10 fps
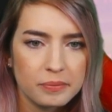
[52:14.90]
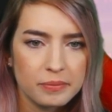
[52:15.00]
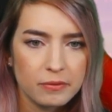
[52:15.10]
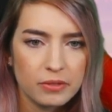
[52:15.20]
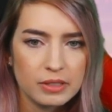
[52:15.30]

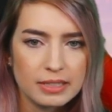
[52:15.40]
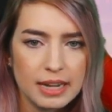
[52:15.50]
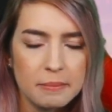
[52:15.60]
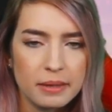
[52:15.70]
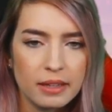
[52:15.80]
For the
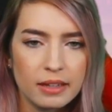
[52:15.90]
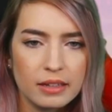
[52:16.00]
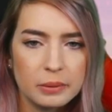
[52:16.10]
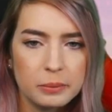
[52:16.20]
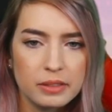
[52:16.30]
time being,
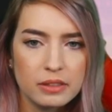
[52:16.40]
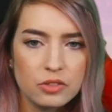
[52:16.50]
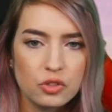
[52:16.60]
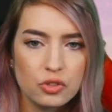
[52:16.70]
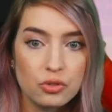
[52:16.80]
I will
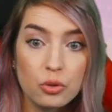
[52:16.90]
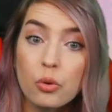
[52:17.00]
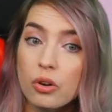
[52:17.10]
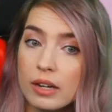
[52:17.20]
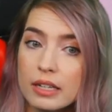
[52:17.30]

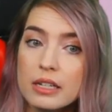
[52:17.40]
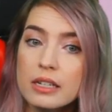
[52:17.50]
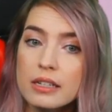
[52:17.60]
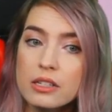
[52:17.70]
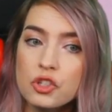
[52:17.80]
storage
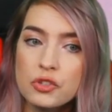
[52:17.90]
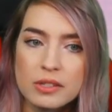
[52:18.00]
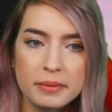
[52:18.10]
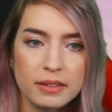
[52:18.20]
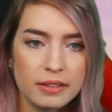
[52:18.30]

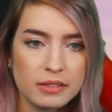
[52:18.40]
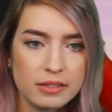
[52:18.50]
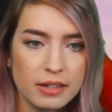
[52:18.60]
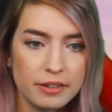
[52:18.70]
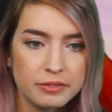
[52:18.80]
some of the other
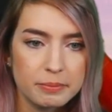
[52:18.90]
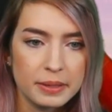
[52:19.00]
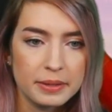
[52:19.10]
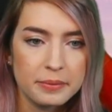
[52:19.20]
stuff, but...